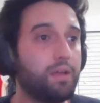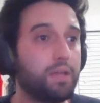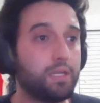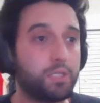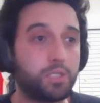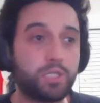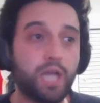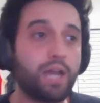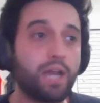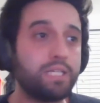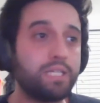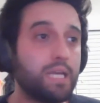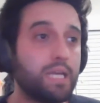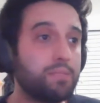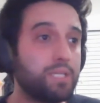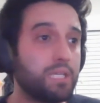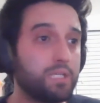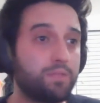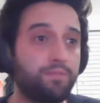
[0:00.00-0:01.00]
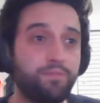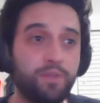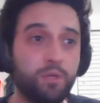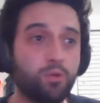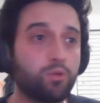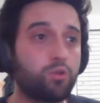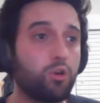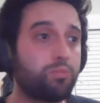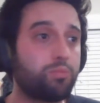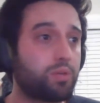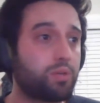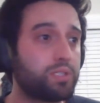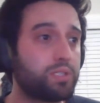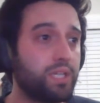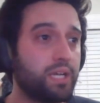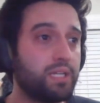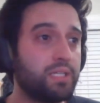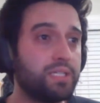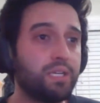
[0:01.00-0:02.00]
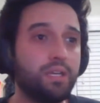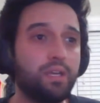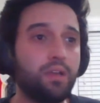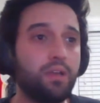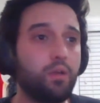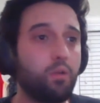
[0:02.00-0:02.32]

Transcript: his shot attempts, his field goal percent,